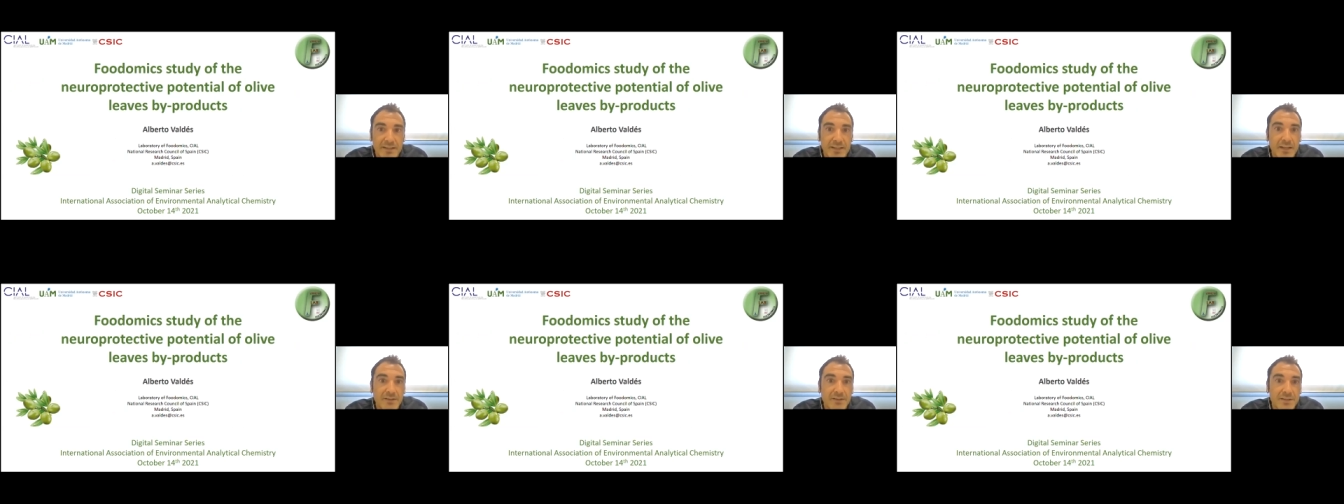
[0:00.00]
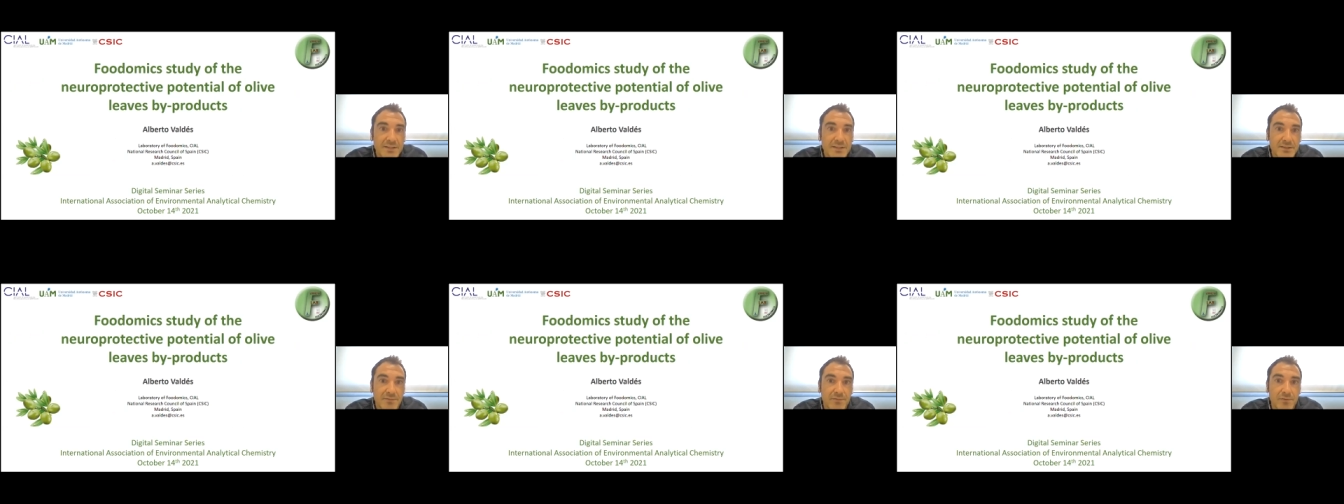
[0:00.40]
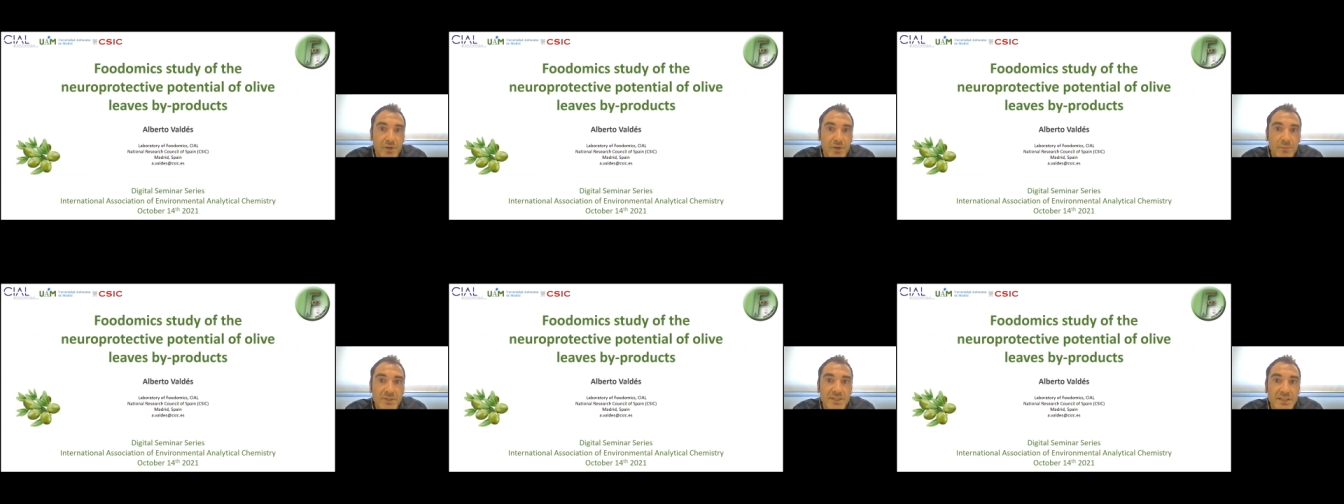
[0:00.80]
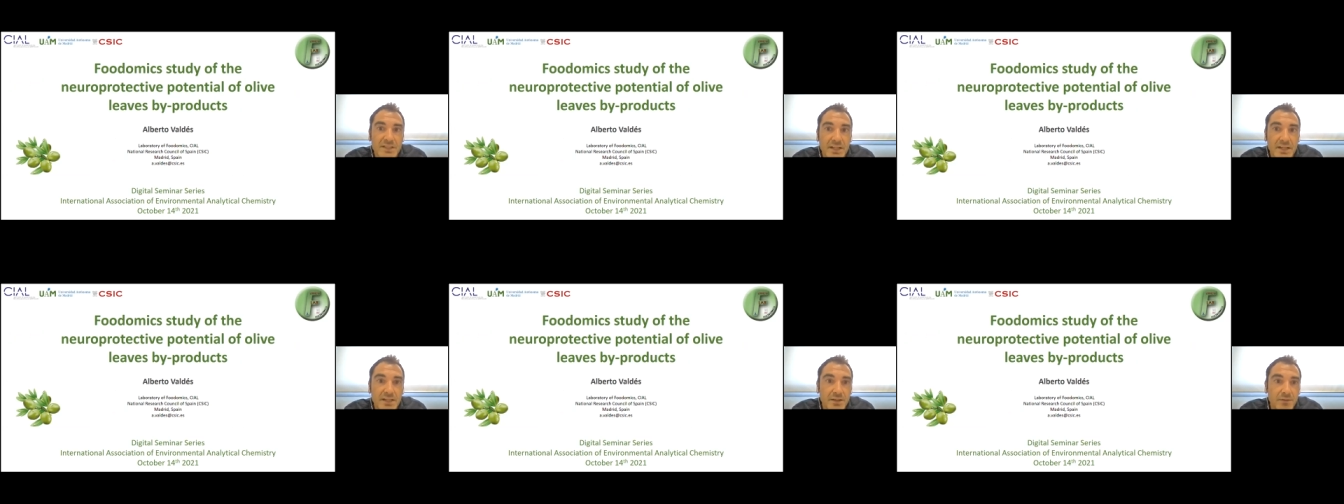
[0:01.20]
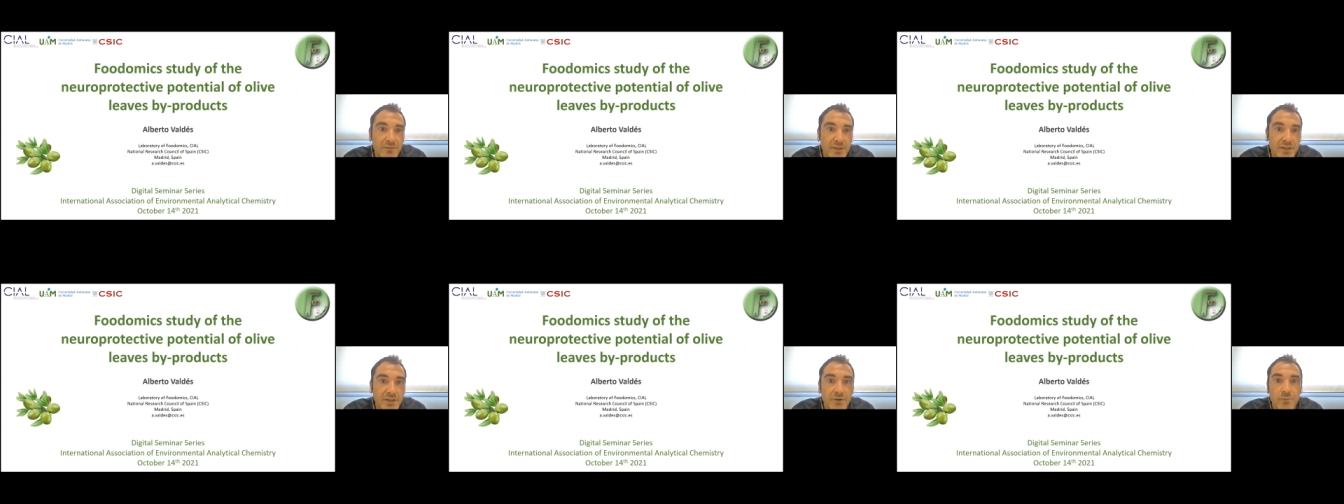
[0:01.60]
the title is the Foodomics Study
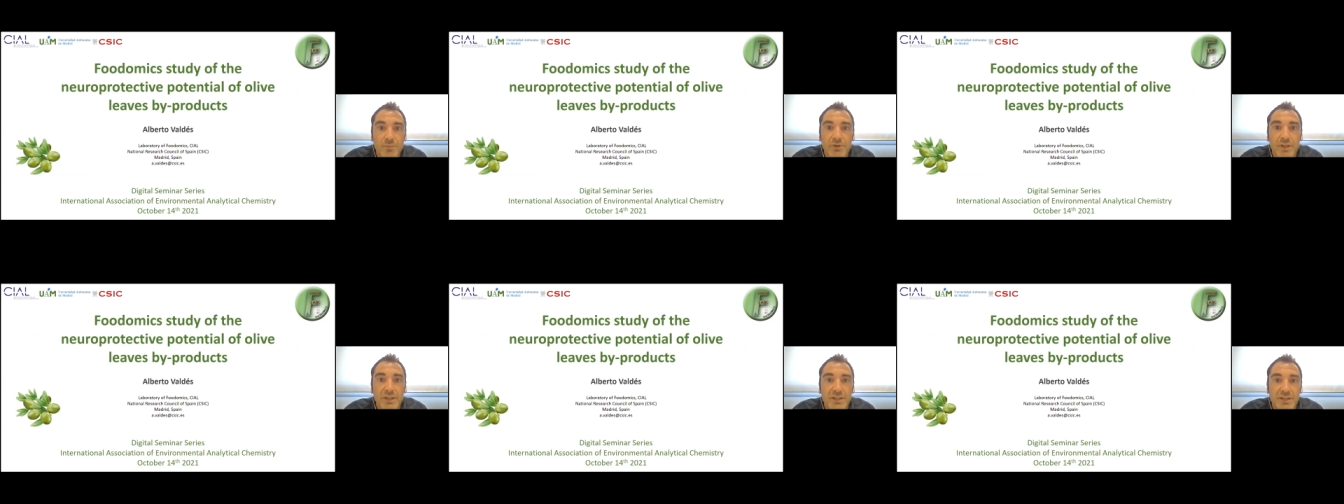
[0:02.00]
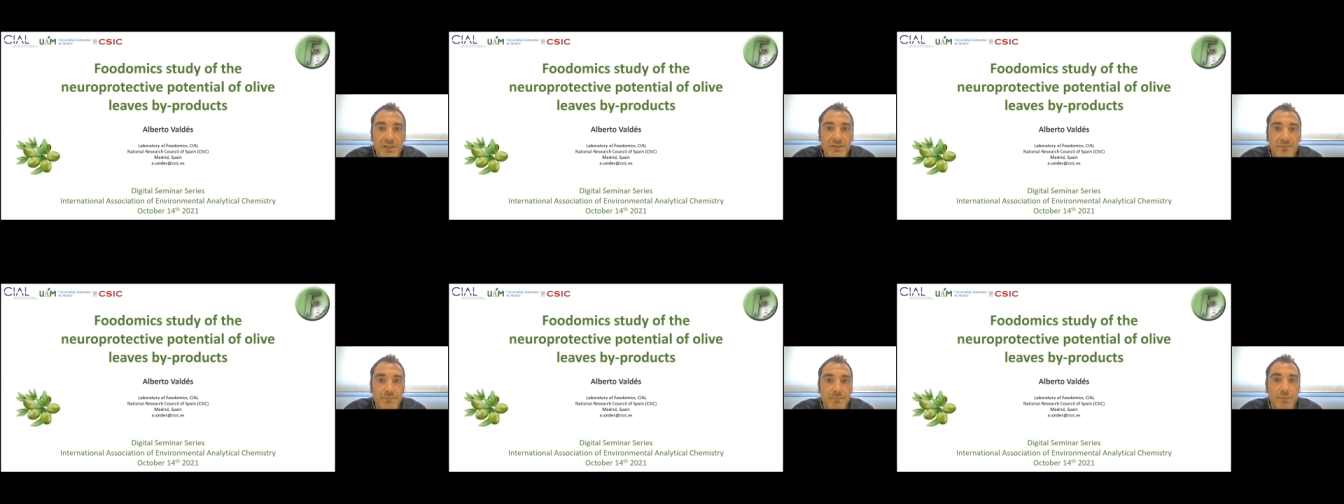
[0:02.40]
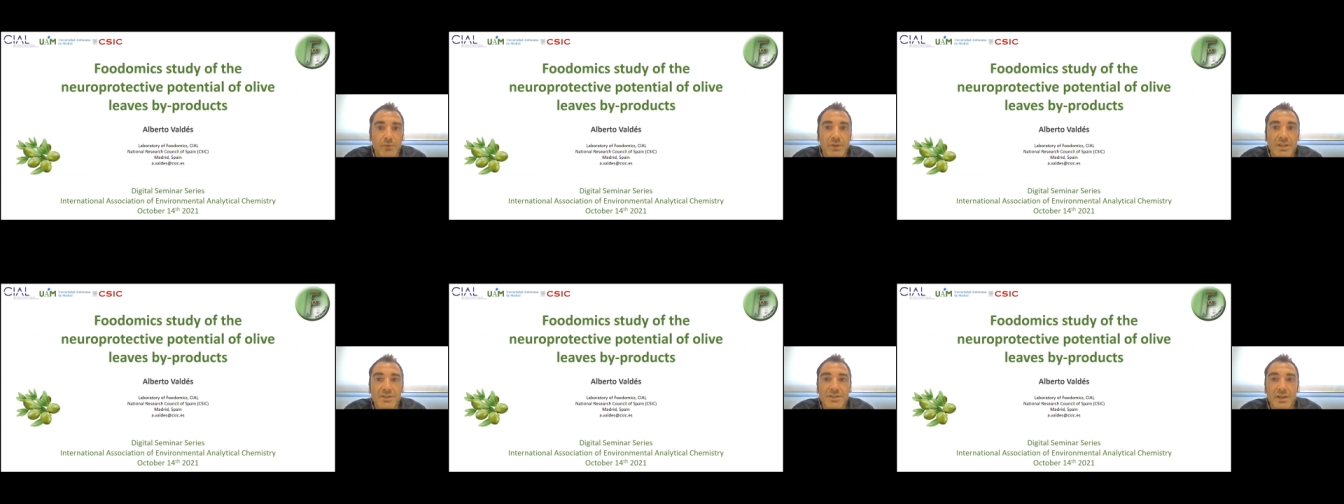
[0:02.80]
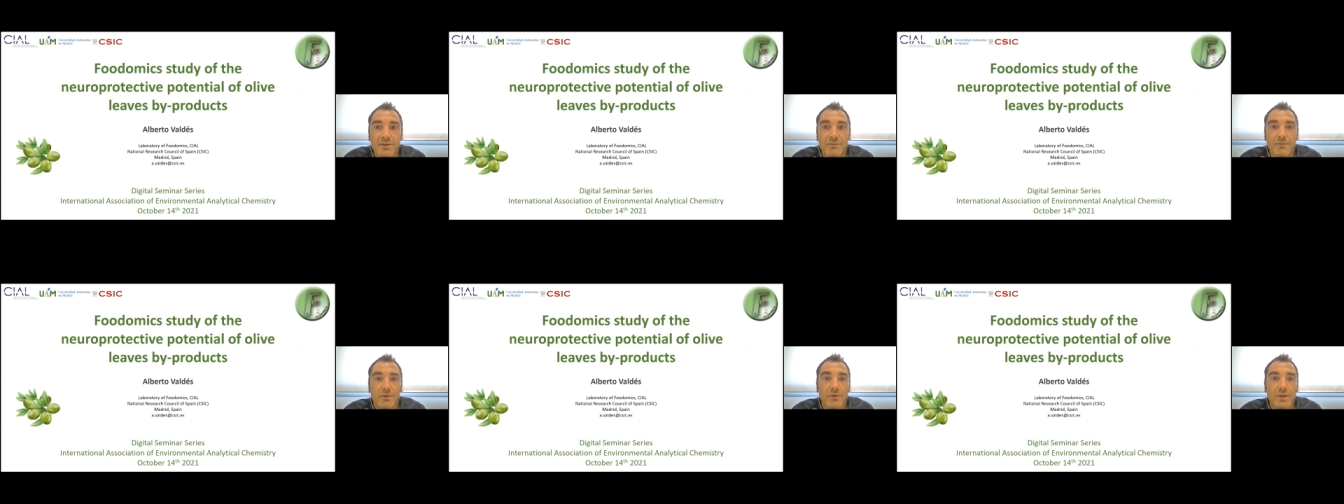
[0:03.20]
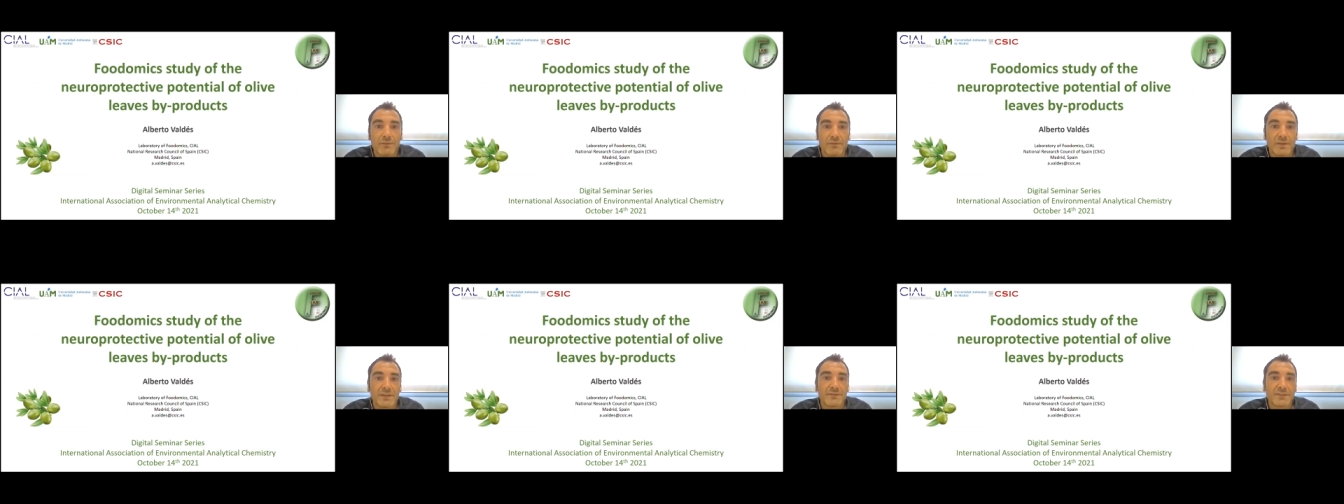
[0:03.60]
of the Neuroprotective Potential of
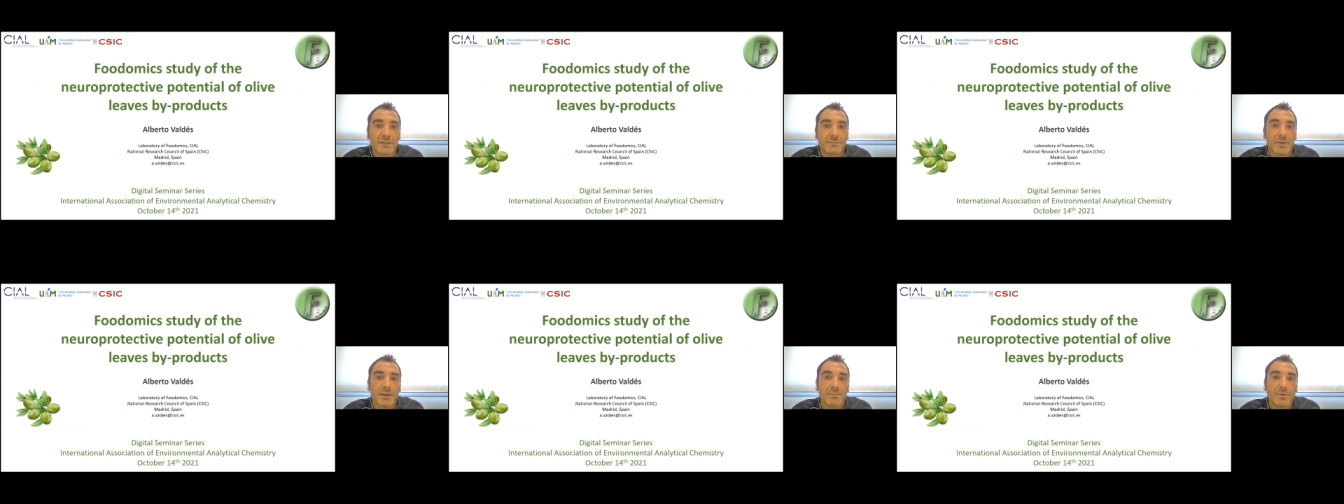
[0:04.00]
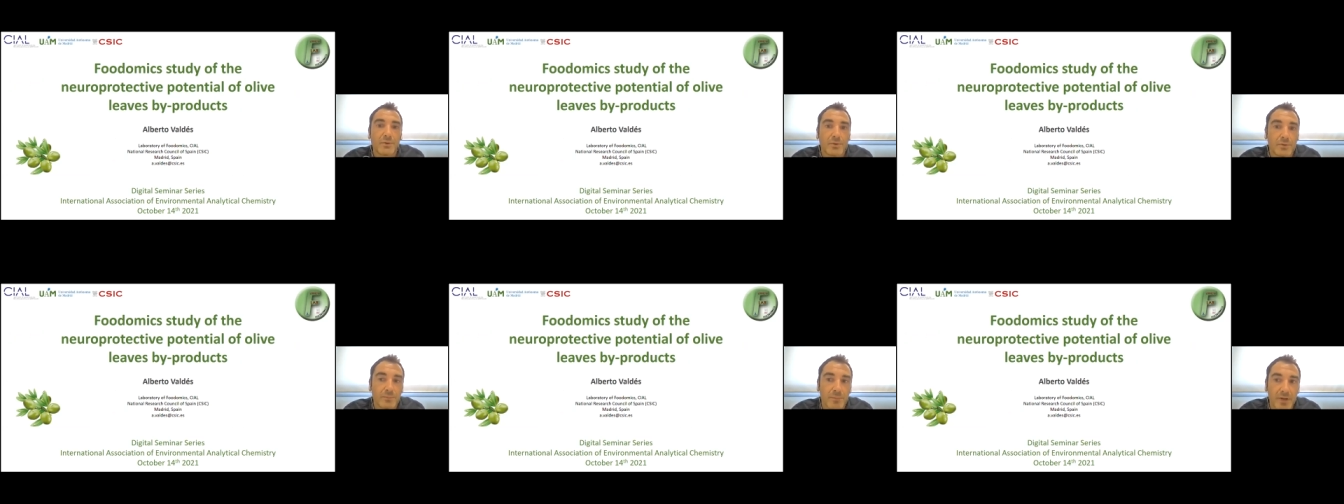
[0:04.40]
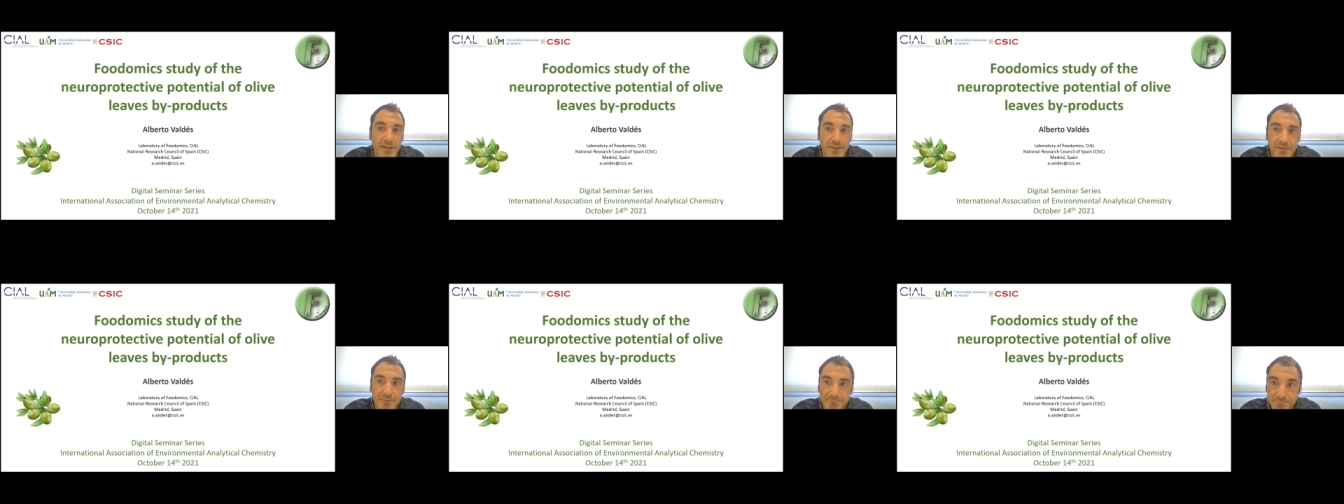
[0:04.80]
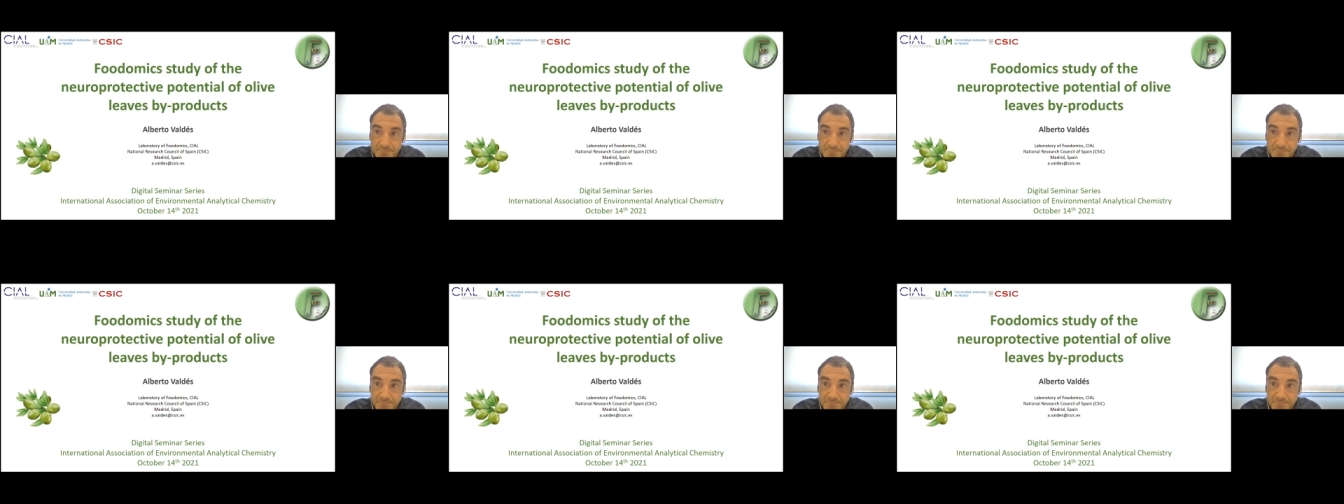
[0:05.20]
Olive Leaves Byproduct, but